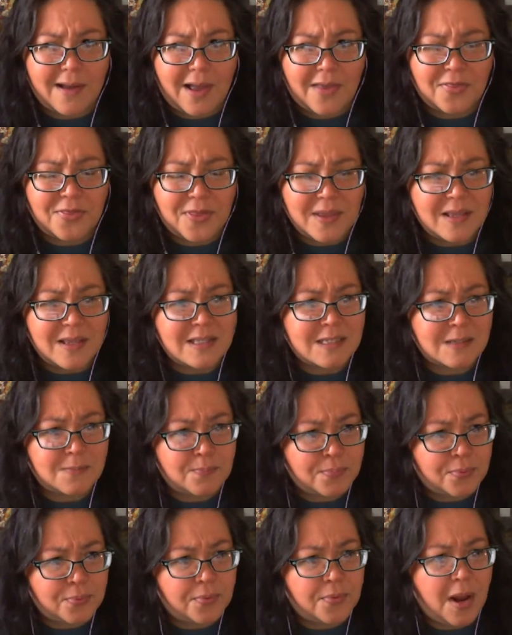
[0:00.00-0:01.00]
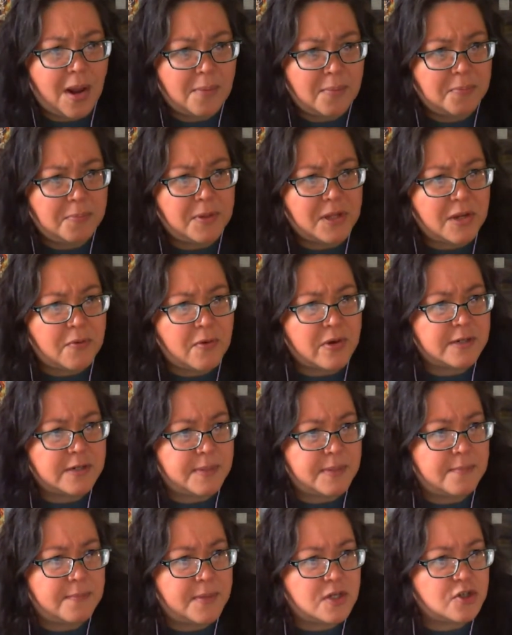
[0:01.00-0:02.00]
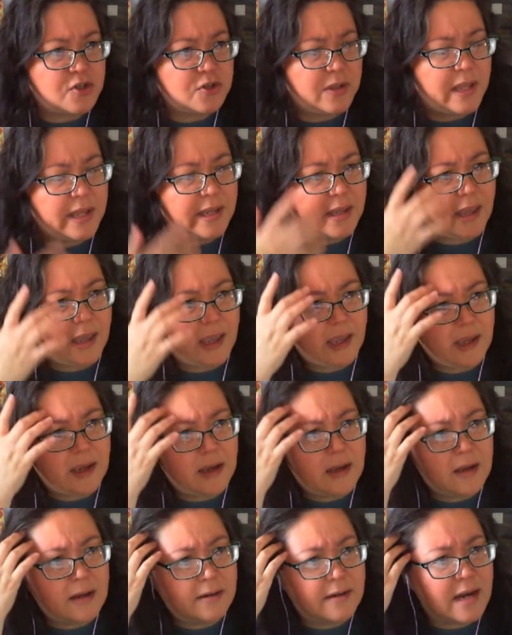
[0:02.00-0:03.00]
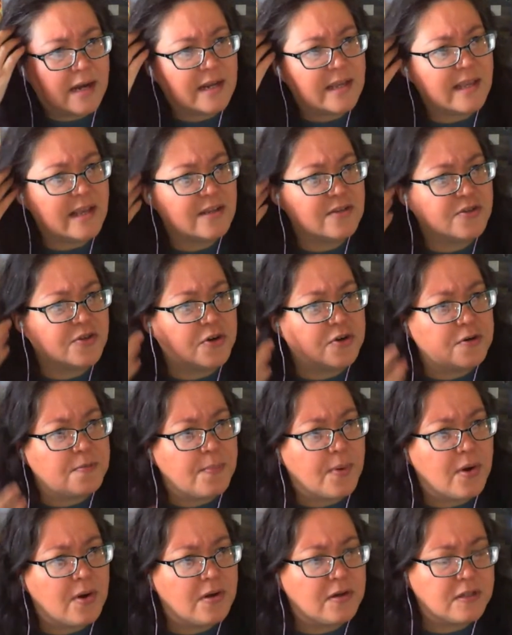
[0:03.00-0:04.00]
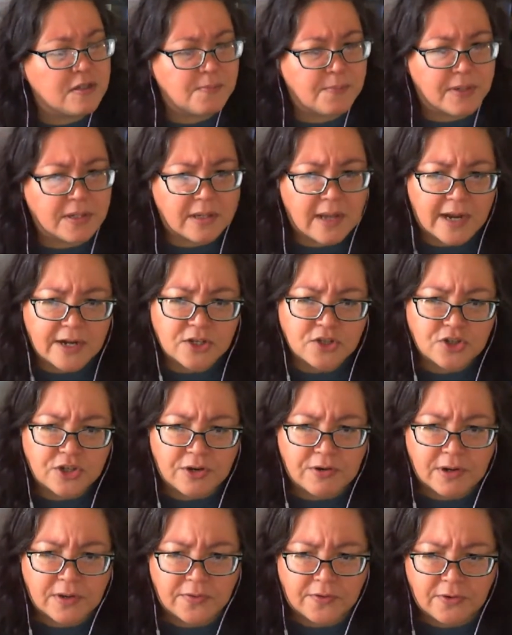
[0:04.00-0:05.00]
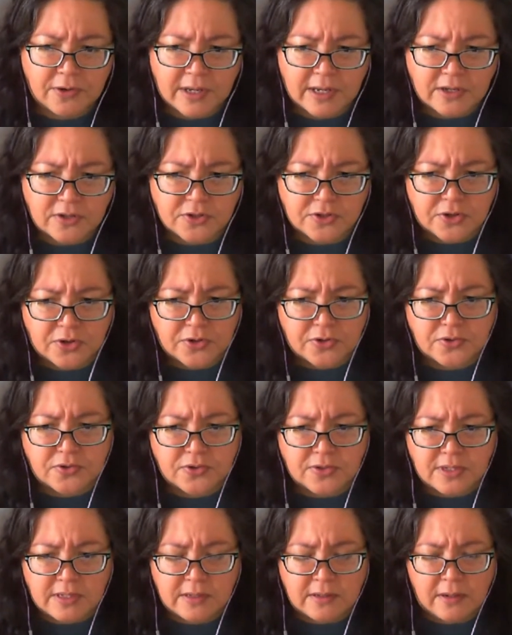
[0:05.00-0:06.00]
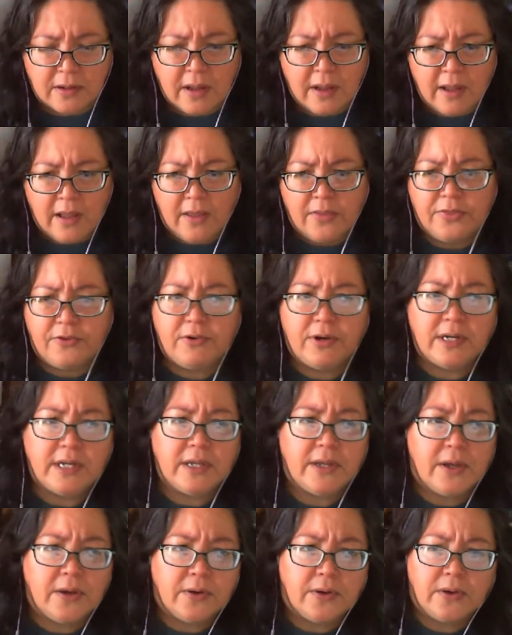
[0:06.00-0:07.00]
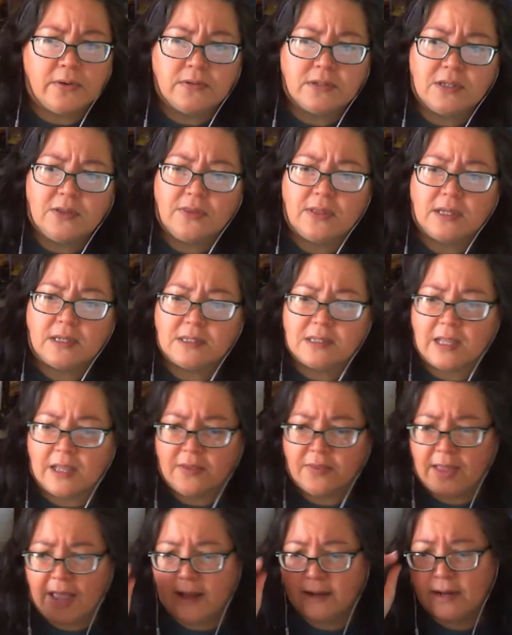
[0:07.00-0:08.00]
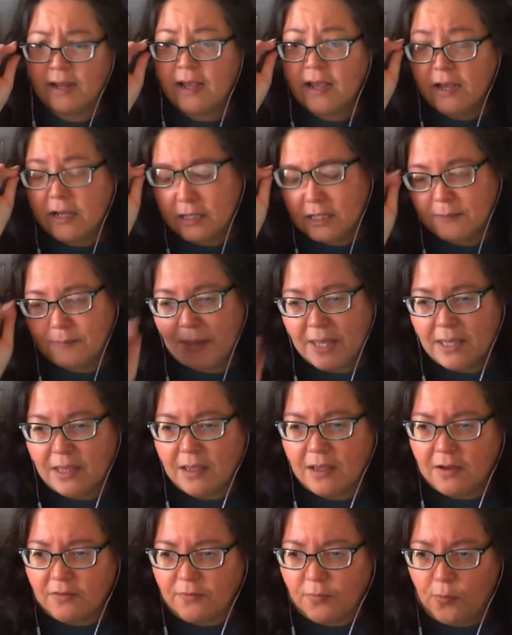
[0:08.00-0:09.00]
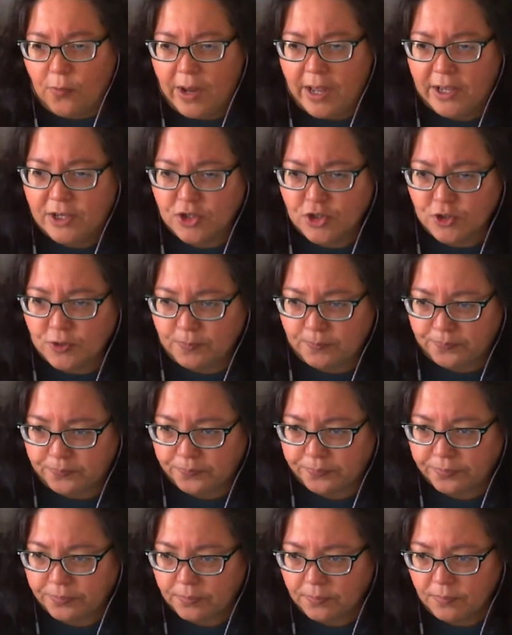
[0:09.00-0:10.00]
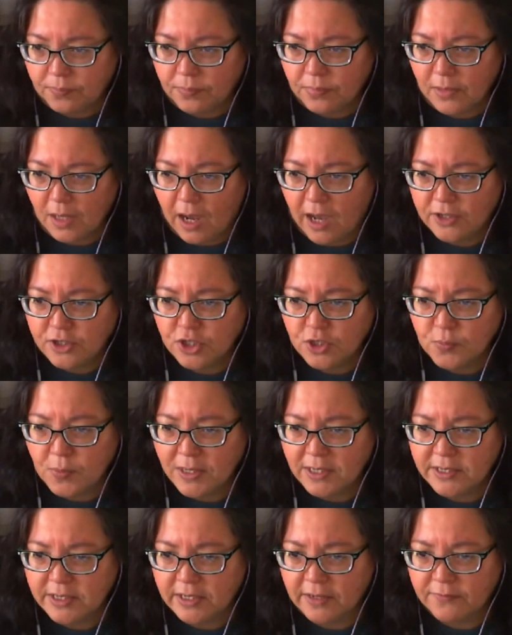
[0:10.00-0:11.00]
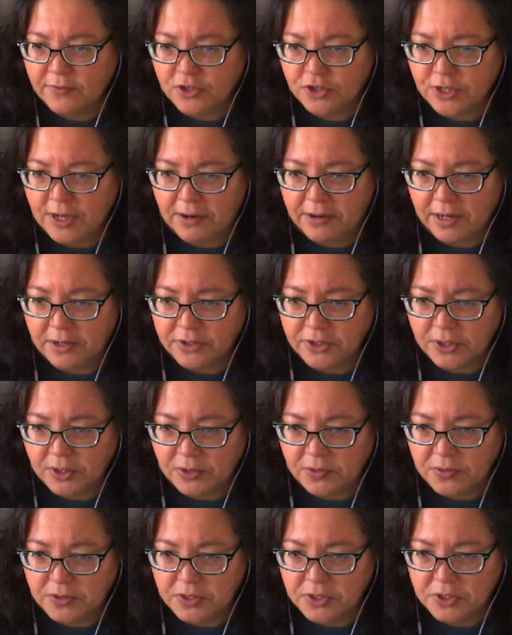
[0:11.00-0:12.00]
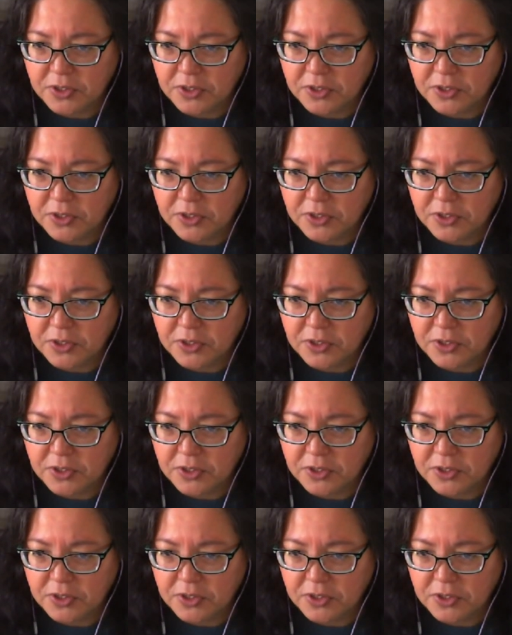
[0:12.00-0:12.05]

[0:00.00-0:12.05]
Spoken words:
I think it's probably going to be much like a, not a Kickstarter pause, but kind of sharing their Kickstarters and their Indiegogos and things like that. Speaking of which, I just wanted to give a shout out to Luke